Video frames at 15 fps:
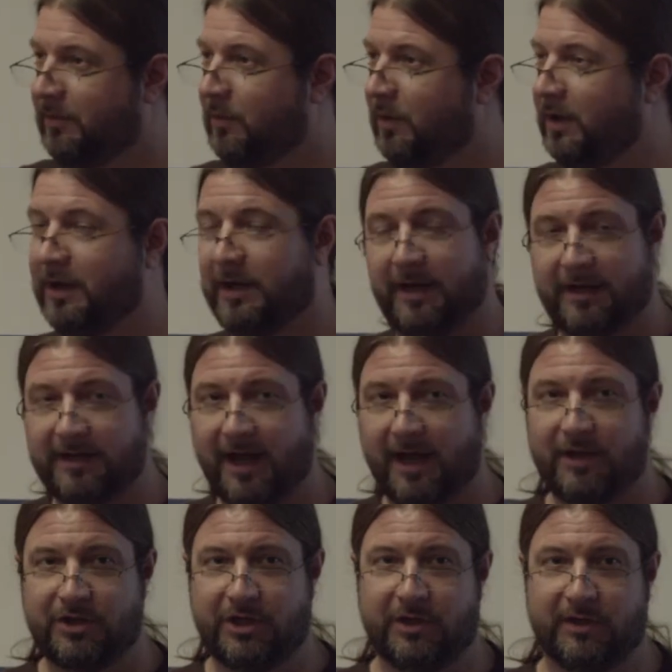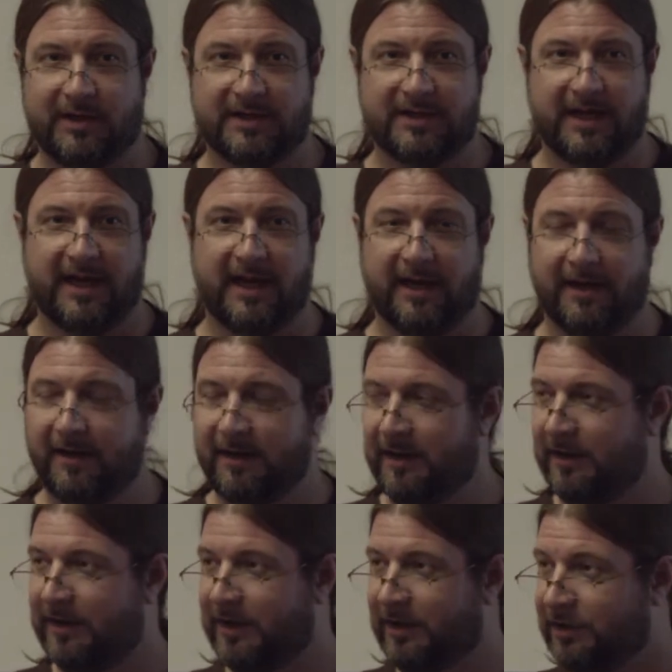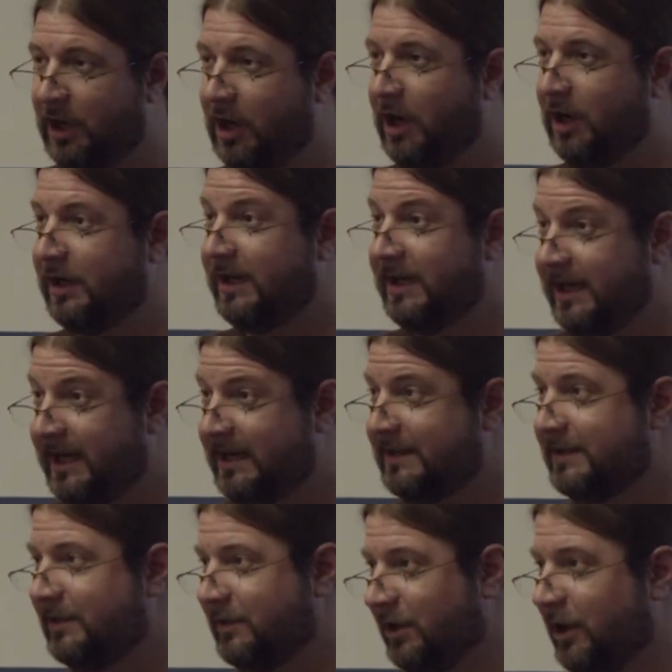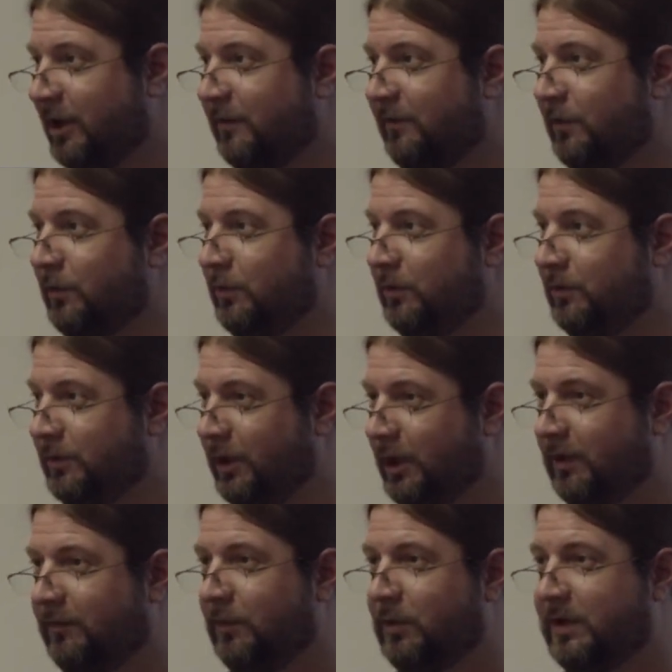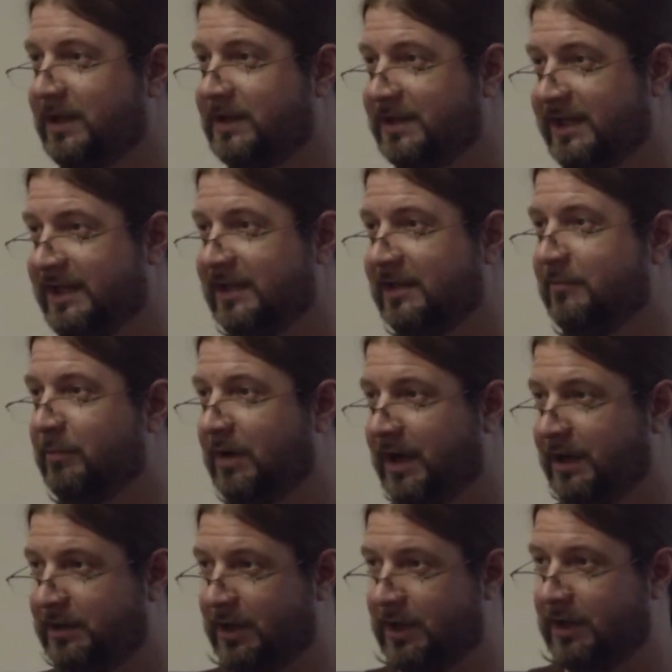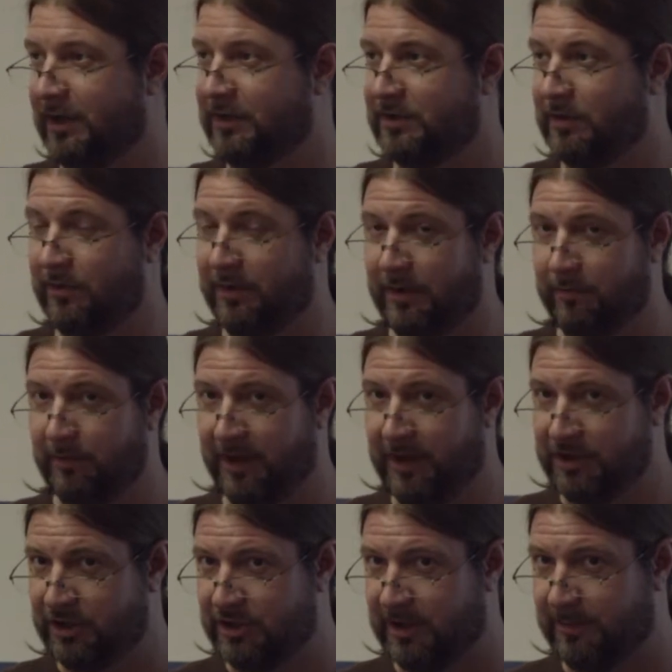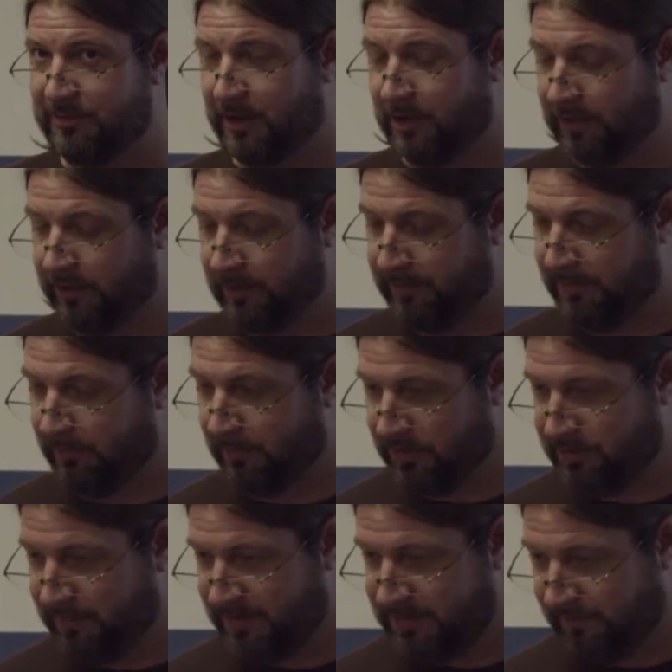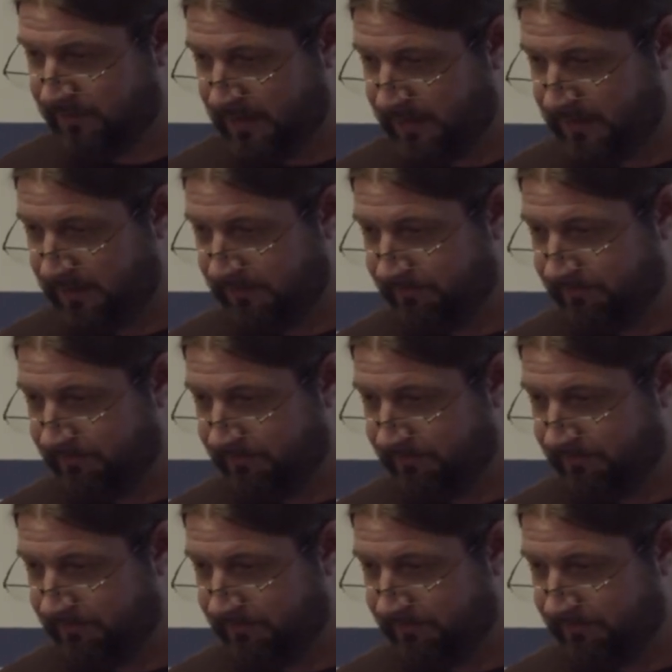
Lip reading: Well, in an ontology, you can say that a dog eats dog food is eaten by dog. So the relationships are a little bit more specified.